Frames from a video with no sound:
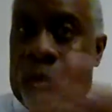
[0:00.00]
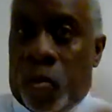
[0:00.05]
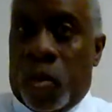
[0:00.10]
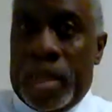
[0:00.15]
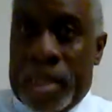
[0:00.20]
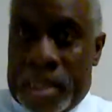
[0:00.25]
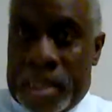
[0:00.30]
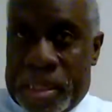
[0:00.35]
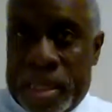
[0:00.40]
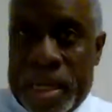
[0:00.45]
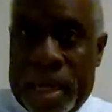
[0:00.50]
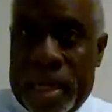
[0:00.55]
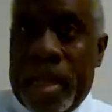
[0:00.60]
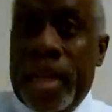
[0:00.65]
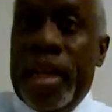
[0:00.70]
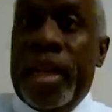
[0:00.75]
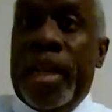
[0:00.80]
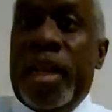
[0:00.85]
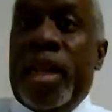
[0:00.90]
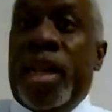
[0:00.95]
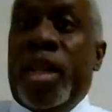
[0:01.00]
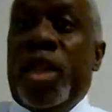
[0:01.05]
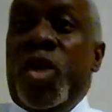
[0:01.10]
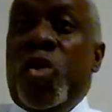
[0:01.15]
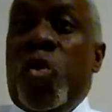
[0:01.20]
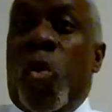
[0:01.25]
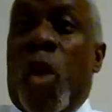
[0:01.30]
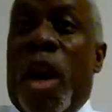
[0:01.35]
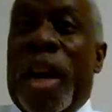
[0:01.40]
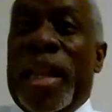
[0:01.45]
of what it says.
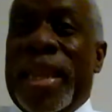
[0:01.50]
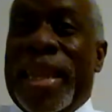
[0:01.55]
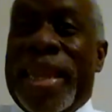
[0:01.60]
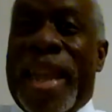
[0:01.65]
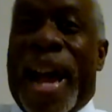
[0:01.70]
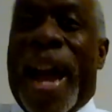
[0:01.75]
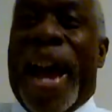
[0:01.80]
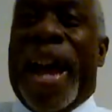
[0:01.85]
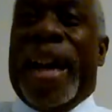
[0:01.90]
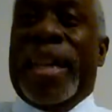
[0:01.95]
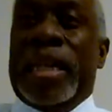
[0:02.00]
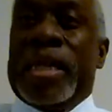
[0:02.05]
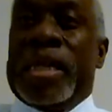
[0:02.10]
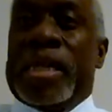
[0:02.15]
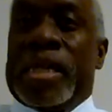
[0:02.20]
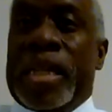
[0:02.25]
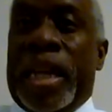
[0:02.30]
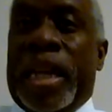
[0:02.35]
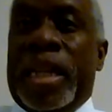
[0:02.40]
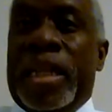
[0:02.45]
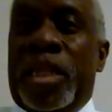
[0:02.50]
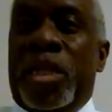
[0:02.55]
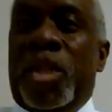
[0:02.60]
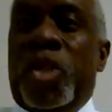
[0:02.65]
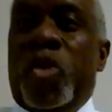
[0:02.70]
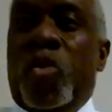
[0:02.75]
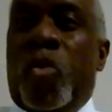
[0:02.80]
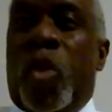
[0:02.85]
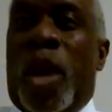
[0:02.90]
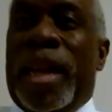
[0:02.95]
You are a liar,
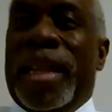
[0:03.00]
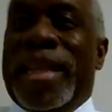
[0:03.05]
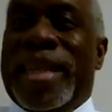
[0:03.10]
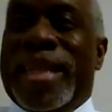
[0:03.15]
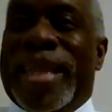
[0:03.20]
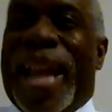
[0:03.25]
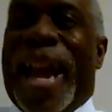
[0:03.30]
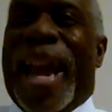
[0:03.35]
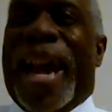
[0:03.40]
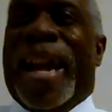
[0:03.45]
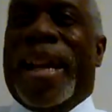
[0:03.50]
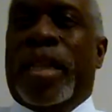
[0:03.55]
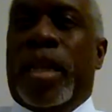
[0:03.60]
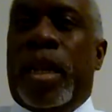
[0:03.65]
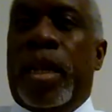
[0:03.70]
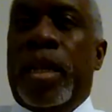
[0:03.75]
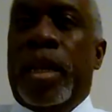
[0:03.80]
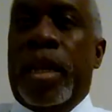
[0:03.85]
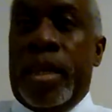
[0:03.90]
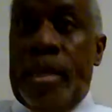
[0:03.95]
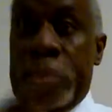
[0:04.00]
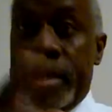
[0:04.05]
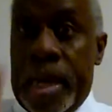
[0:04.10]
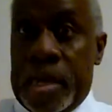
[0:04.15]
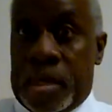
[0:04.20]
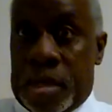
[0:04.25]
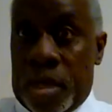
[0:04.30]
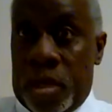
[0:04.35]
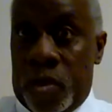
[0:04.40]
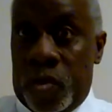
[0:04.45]
Satan. You are a liar.
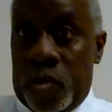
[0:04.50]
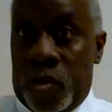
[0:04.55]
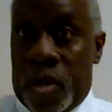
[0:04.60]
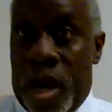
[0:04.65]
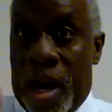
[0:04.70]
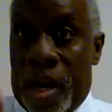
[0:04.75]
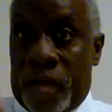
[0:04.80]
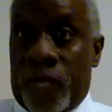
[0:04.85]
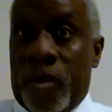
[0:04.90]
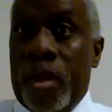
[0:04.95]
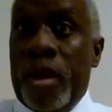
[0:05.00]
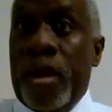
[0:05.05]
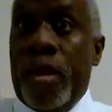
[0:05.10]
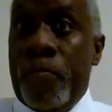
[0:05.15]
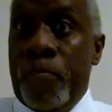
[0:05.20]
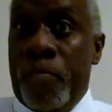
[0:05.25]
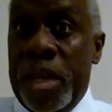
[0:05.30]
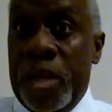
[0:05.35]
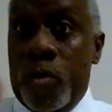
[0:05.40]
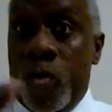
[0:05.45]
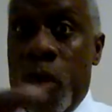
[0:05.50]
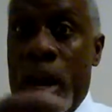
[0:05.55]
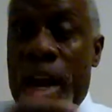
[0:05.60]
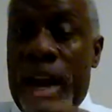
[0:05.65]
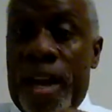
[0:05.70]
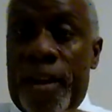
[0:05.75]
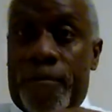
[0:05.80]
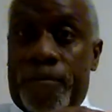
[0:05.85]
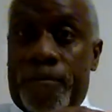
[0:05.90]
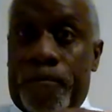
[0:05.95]
That's the new doctrine.
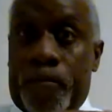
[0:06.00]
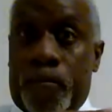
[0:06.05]
Beware.